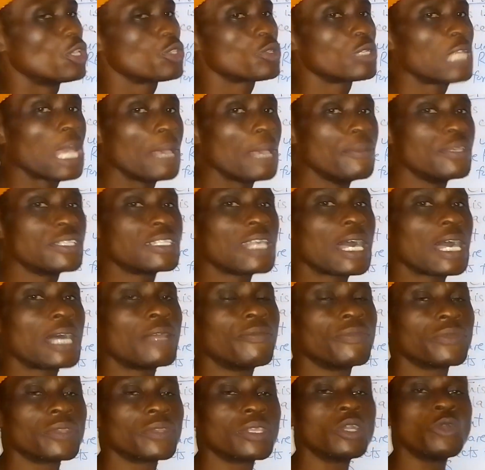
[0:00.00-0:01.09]
So that means
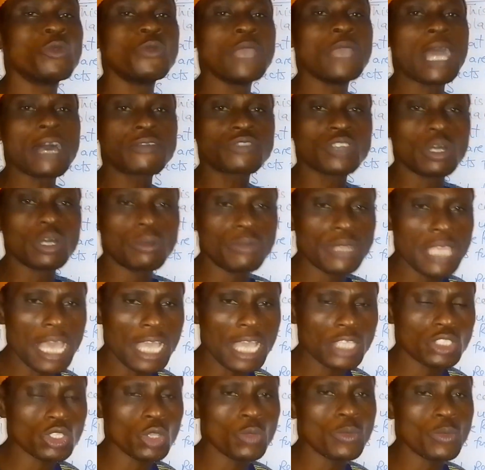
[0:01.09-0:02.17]
that we have some
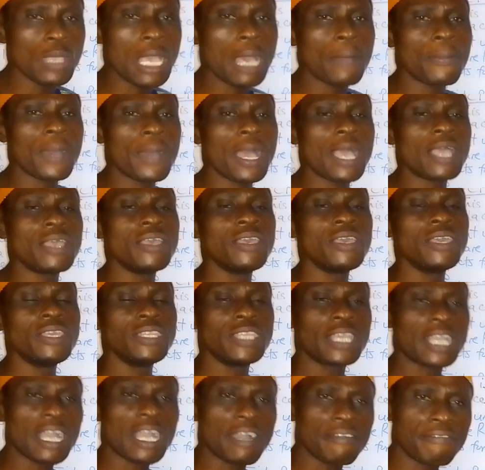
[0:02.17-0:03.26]
reaction whereby
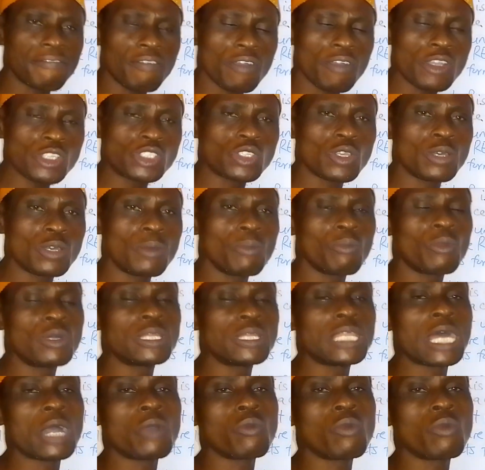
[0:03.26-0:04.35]
they can function more
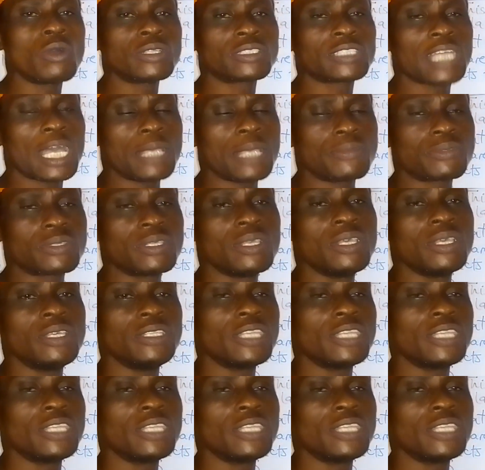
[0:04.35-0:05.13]
than one types.